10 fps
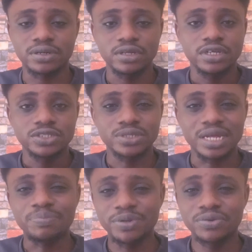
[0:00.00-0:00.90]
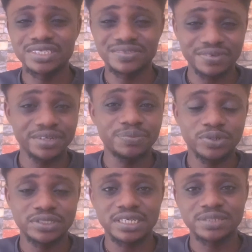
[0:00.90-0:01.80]
So that B-roll is very
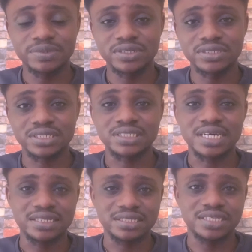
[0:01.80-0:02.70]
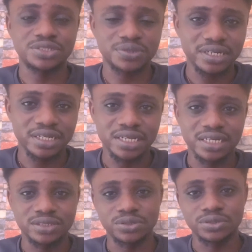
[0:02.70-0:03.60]
important because it adds extra
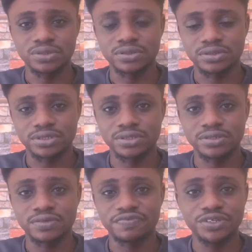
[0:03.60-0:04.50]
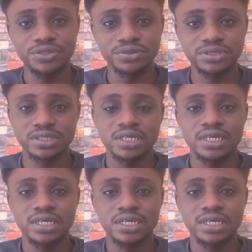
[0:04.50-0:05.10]
layer to your videos,